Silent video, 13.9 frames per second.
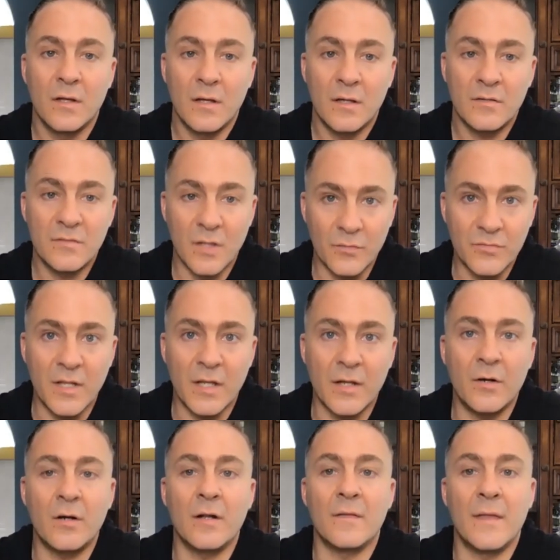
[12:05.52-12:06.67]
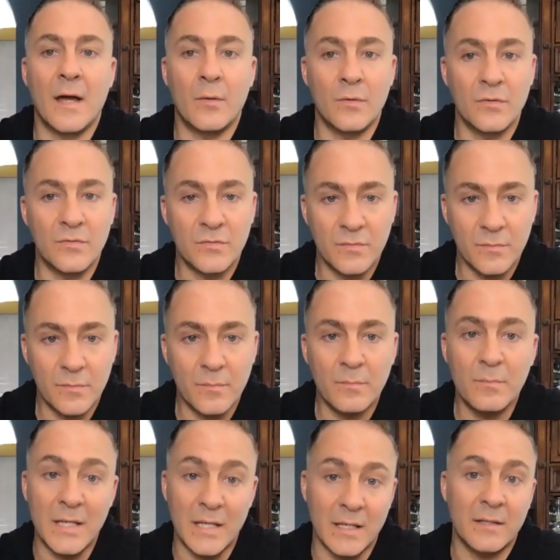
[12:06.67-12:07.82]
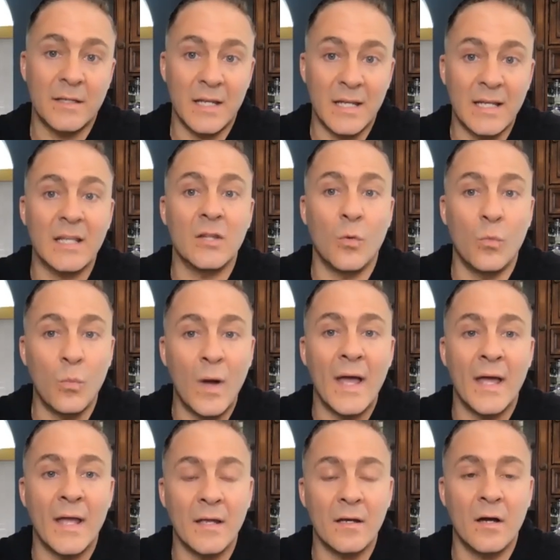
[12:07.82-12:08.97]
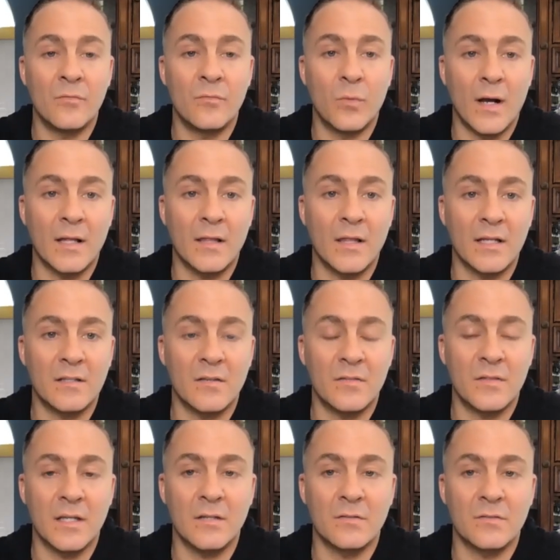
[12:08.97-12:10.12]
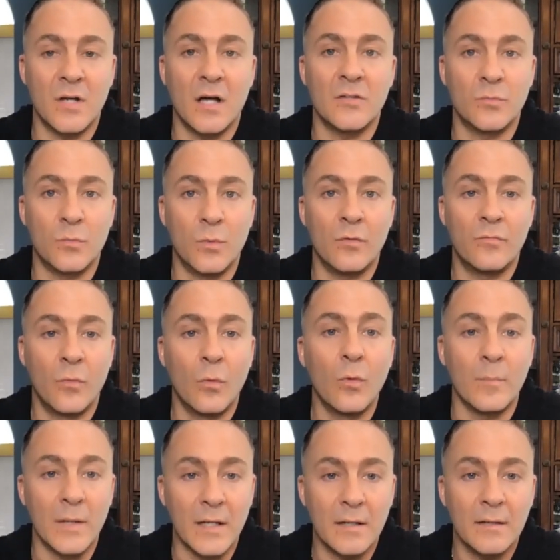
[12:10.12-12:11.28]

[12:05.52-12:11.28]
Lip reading: self-centered, and that was me getting in the way of what I'd like to think is God's will for me.